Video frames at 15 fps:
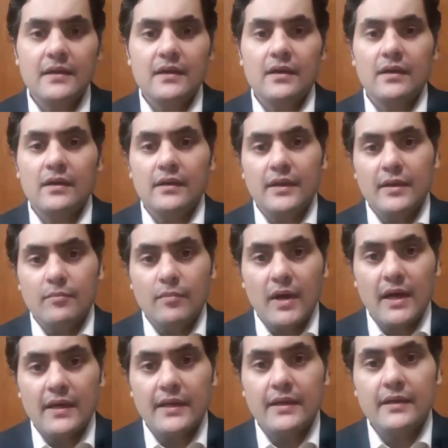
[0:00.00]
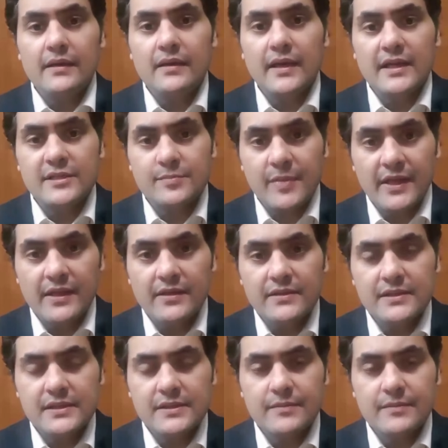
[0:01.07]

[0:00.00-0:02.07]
in my experience.